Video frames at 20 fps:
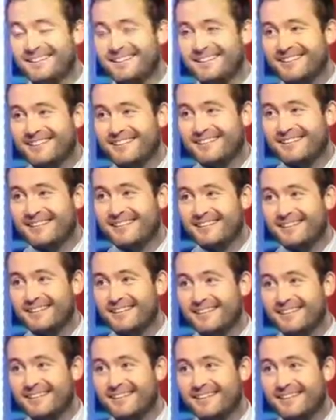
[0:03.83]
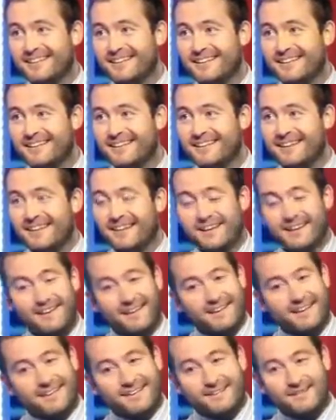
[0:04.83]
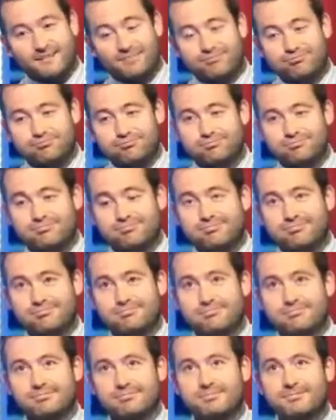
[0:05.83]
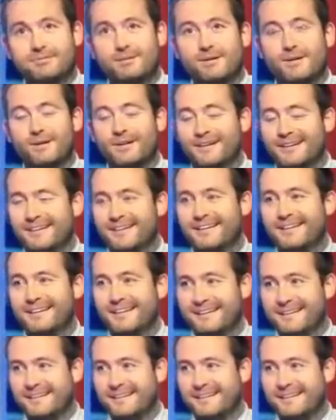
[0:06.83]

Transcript: got there to the top. What's it like? What's it like to be there?